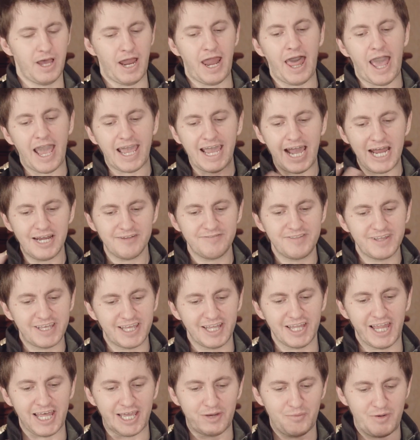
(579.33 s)
I kind of
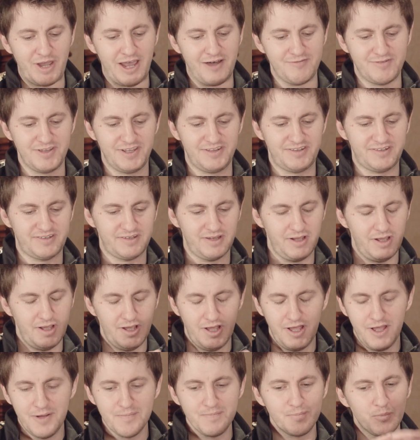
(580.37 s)
think it like we have
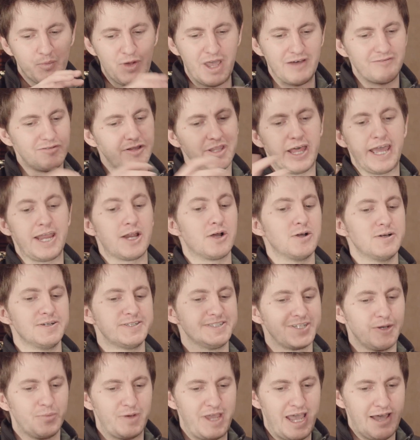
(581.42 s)

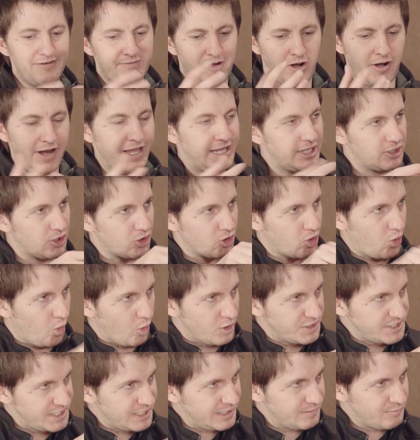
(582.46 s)
layers. So we have our Angular
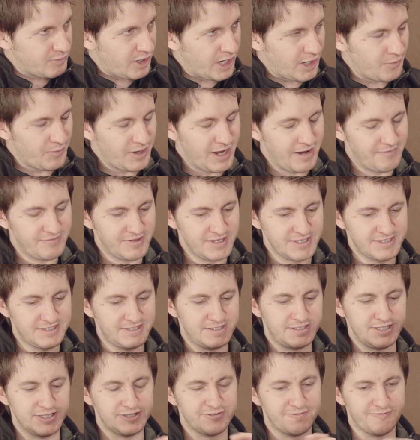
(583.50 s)
core team, right? We have
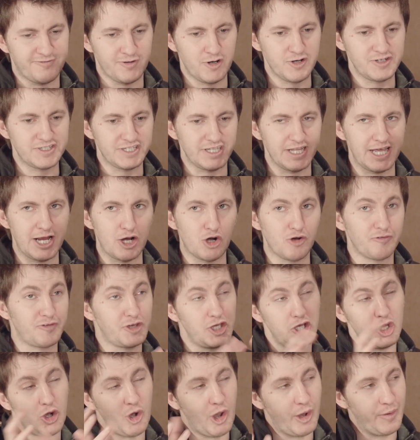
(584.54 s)
this first layer of
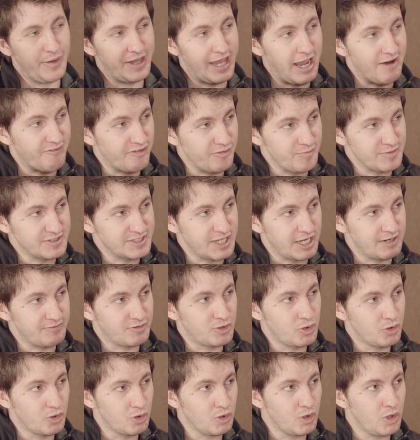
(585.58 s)
QA we get from inside of
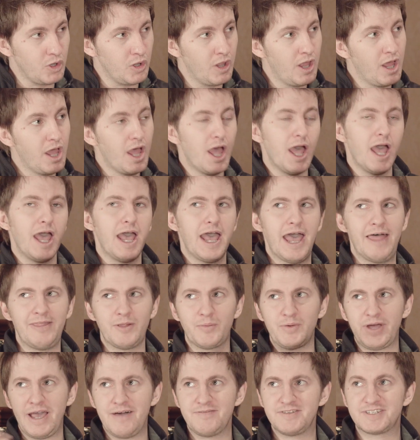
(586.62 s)
Google. And
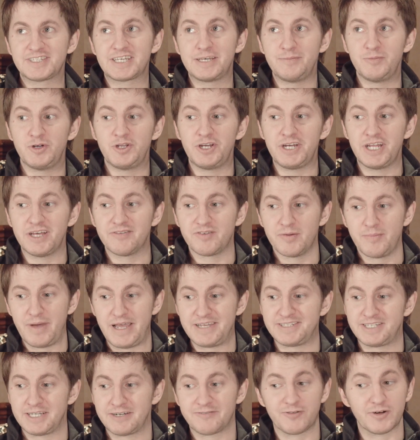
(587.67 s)
then we have this community of
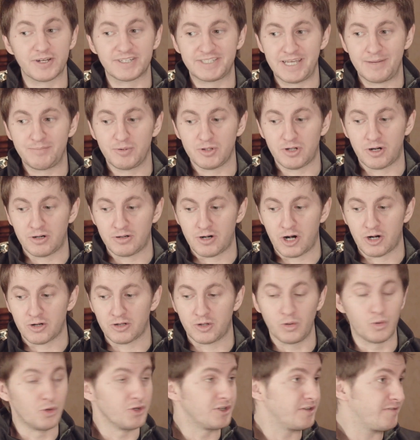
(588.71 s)
amazing, for example, our
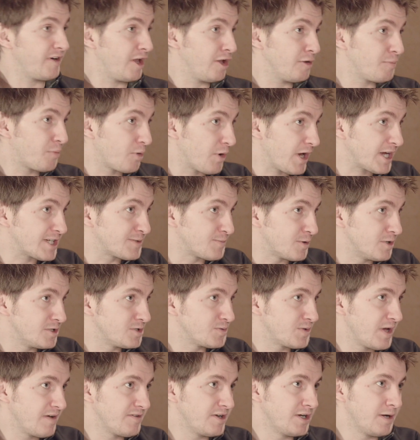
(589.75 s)
Google Developer
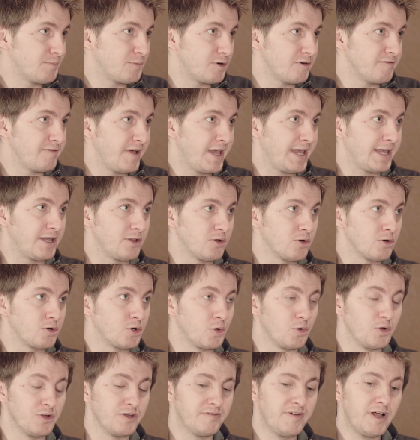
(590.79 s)
Experts. We have a number of Angular
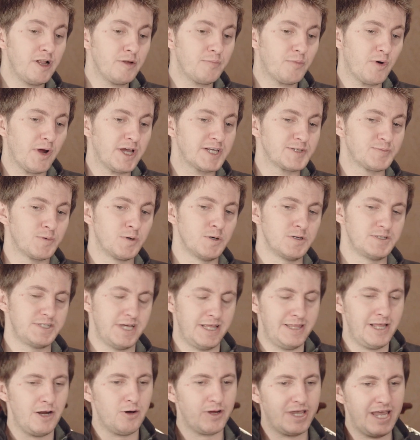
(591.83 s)
Google Developer Experts.
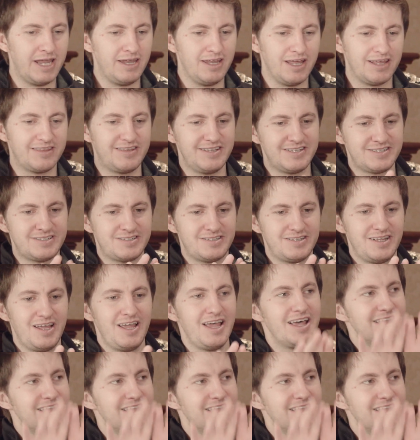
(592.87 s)
And they're, again, like this